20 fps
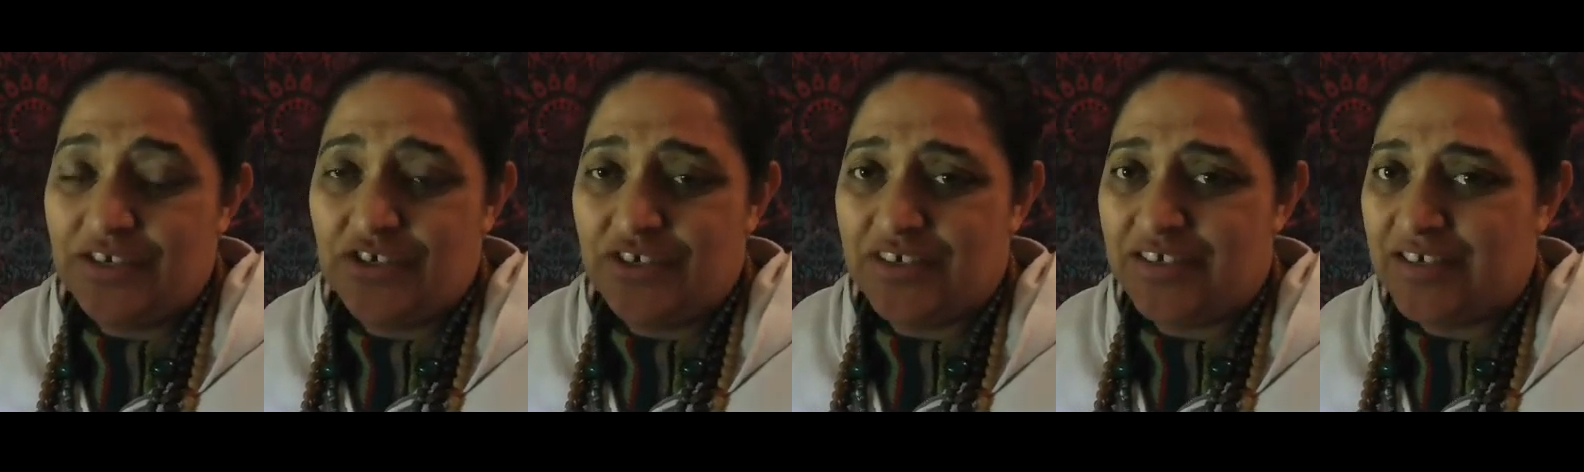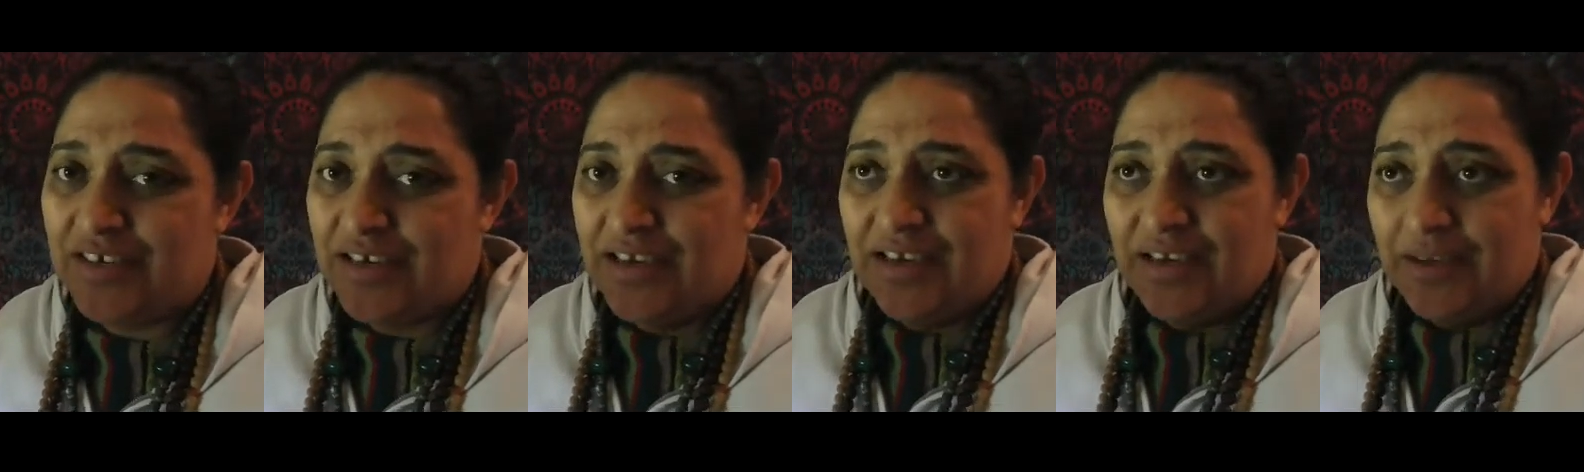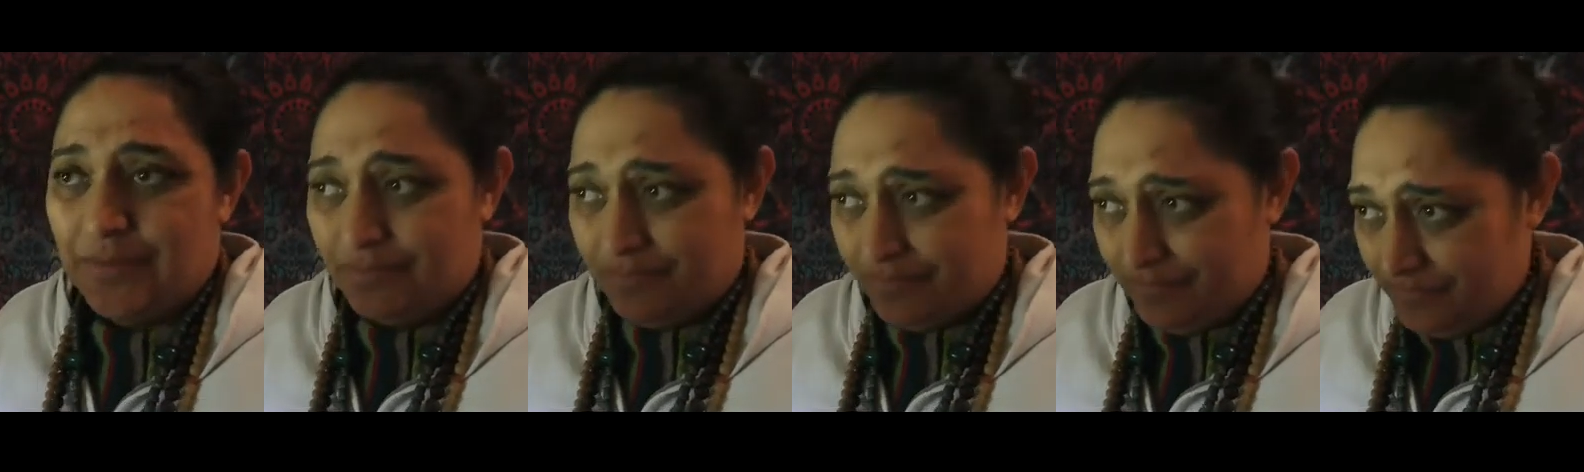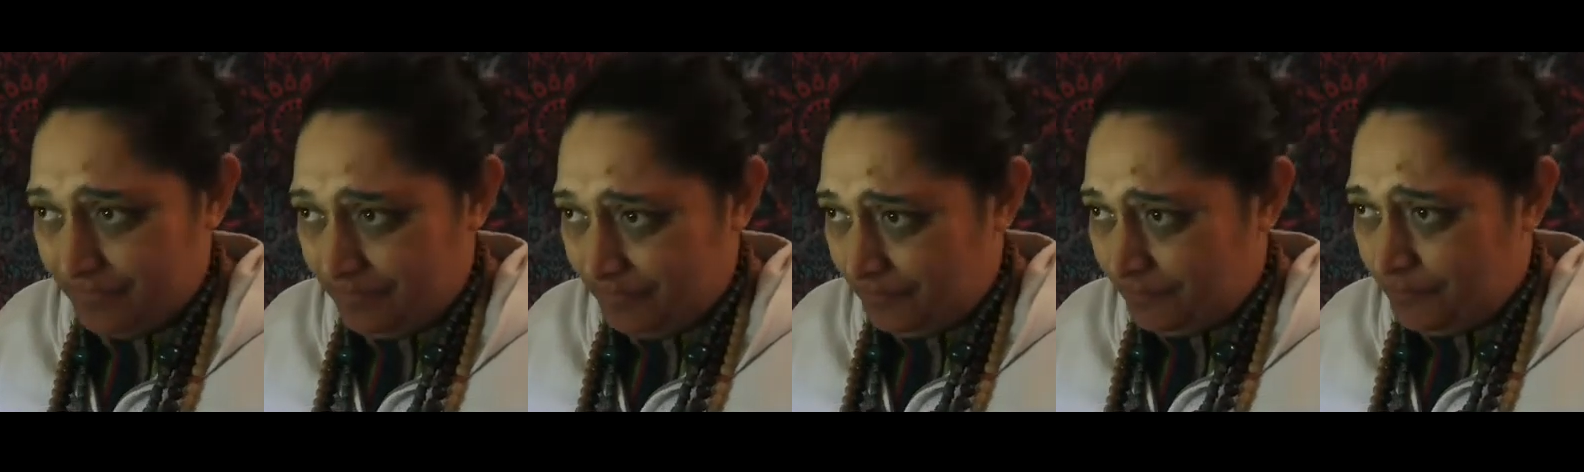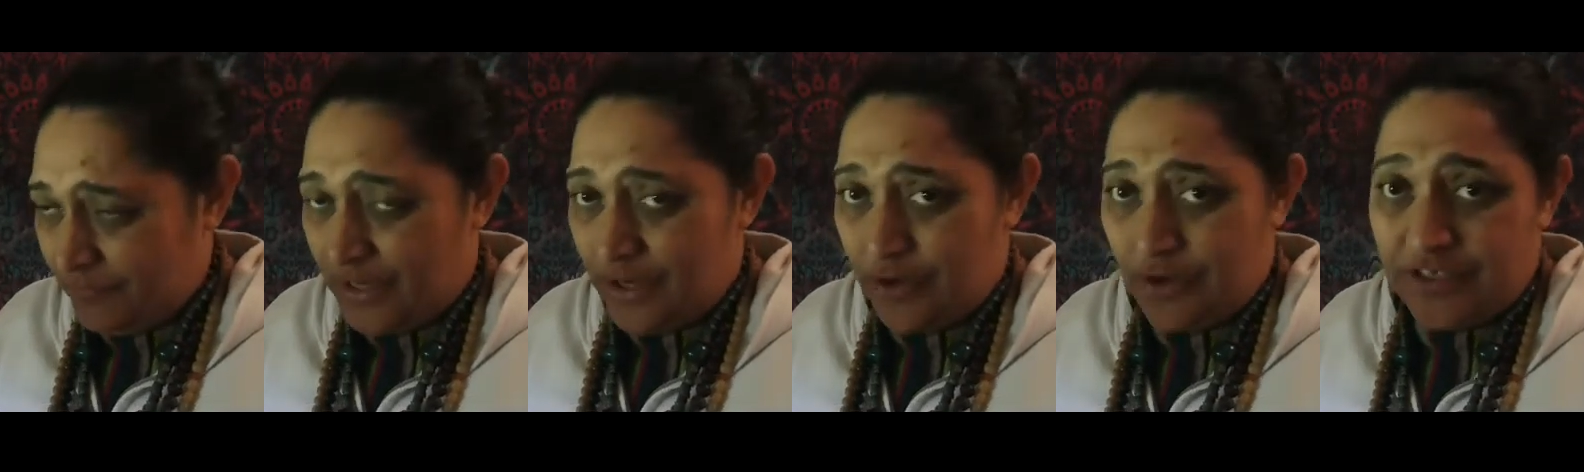just,
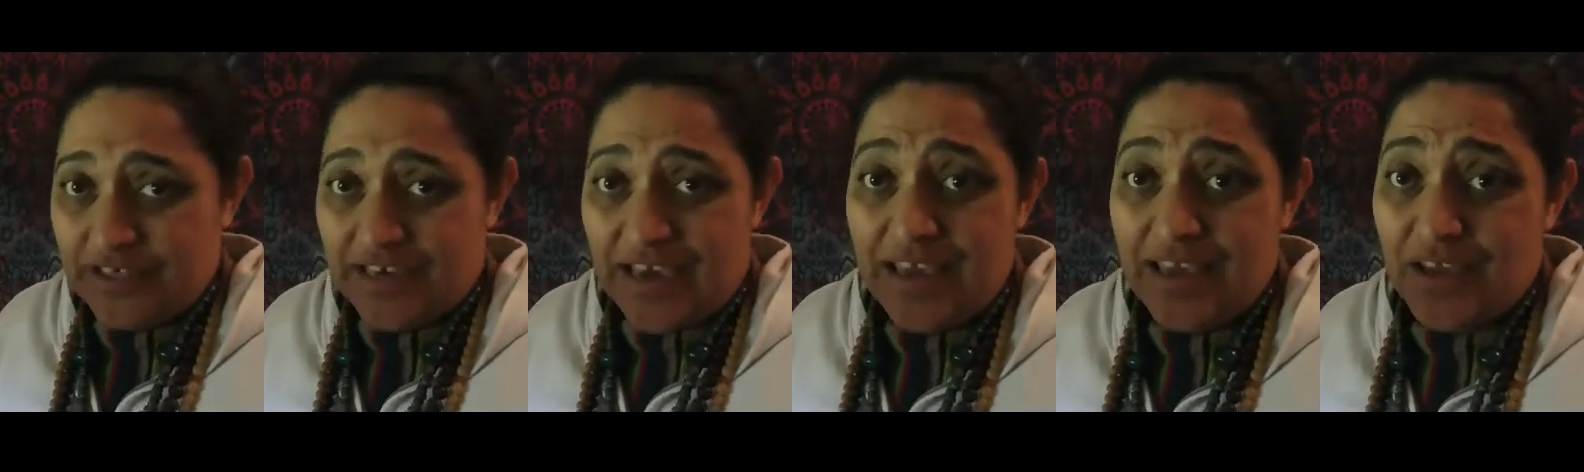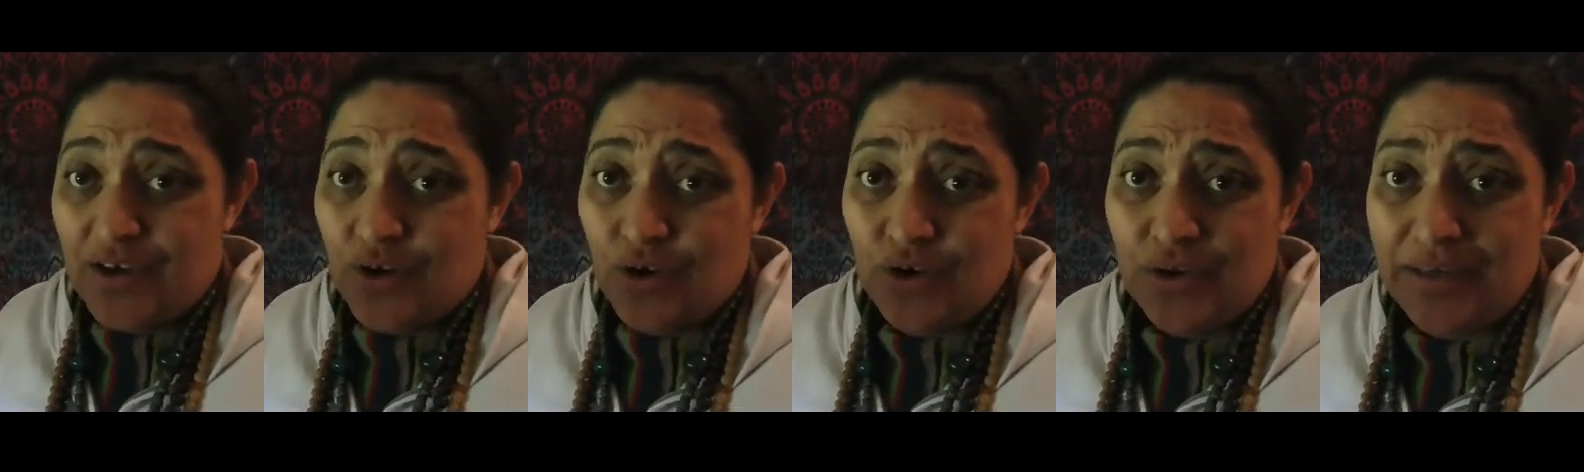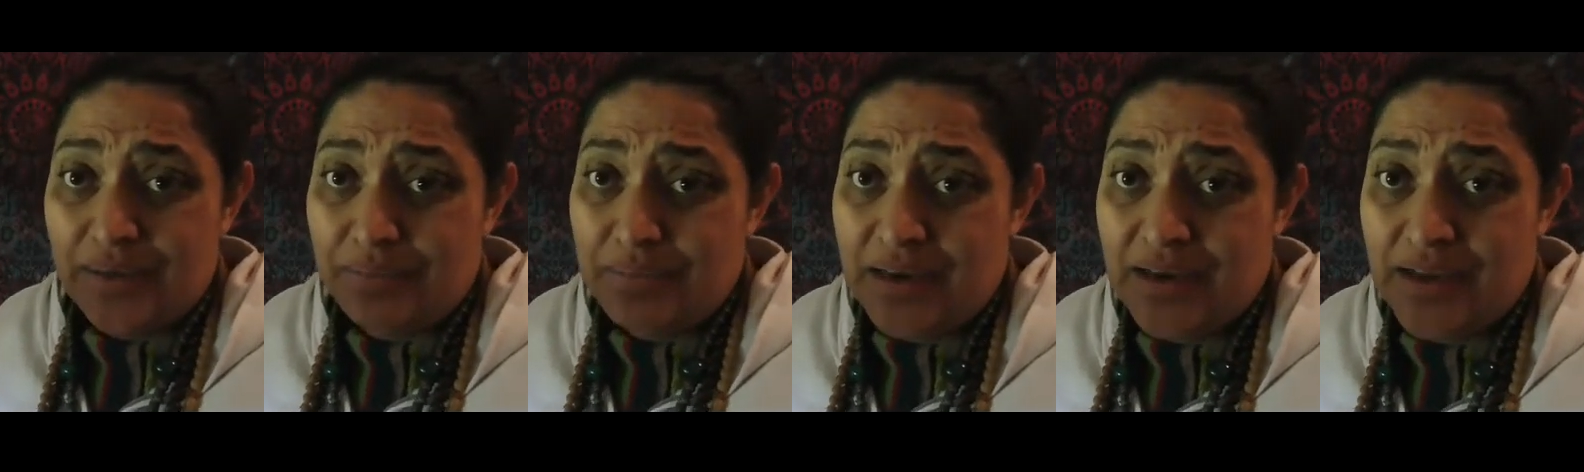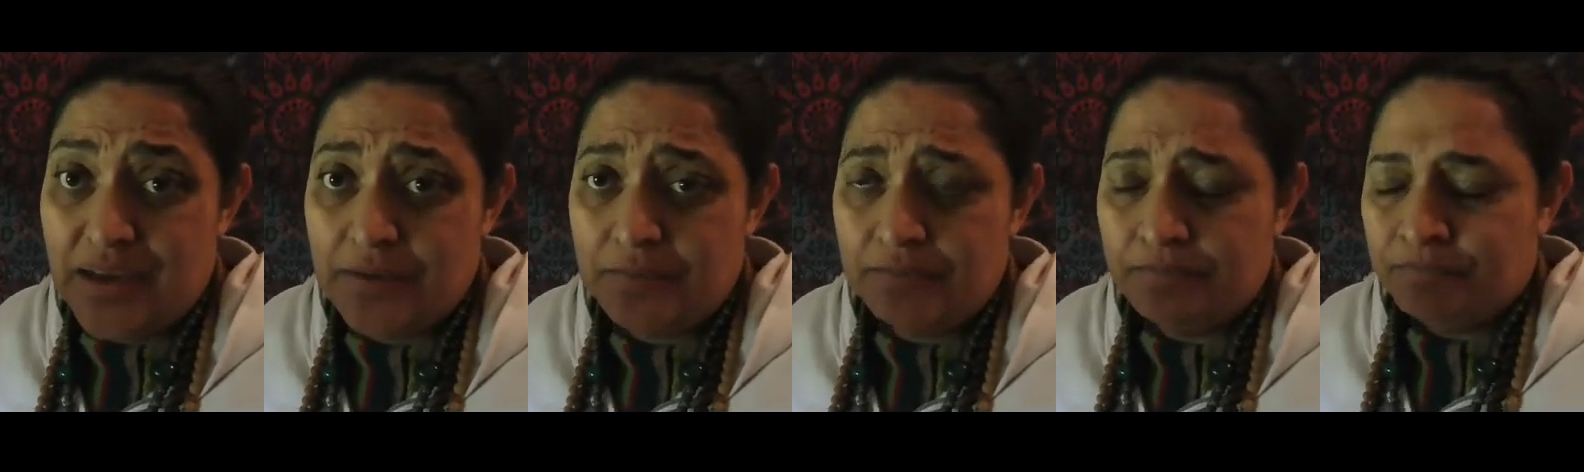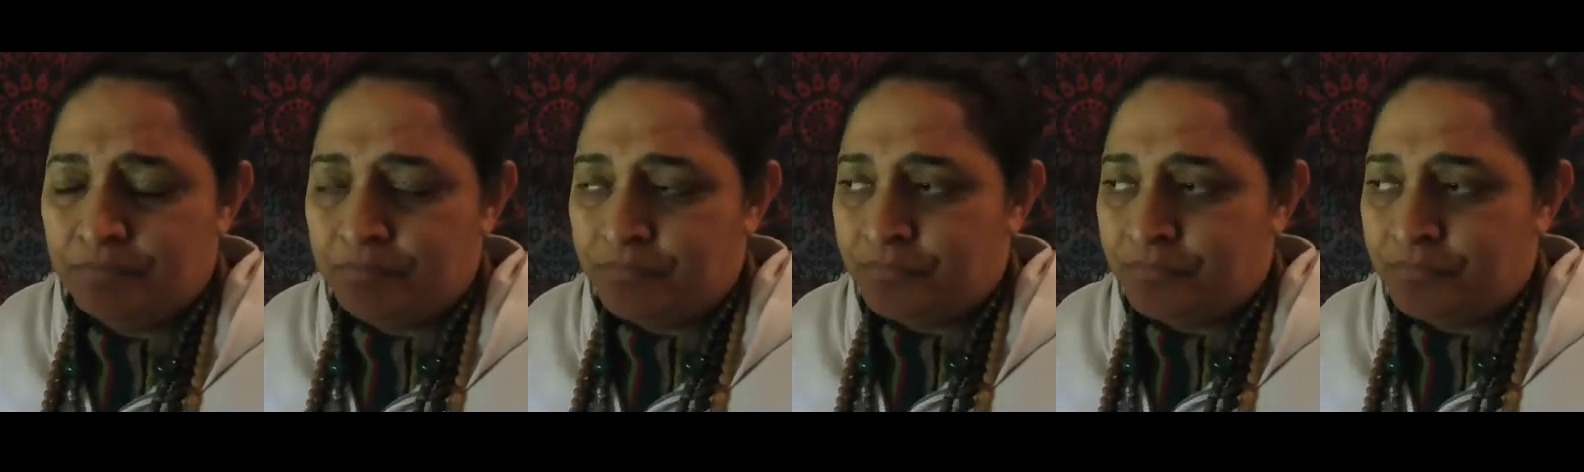take an early minute,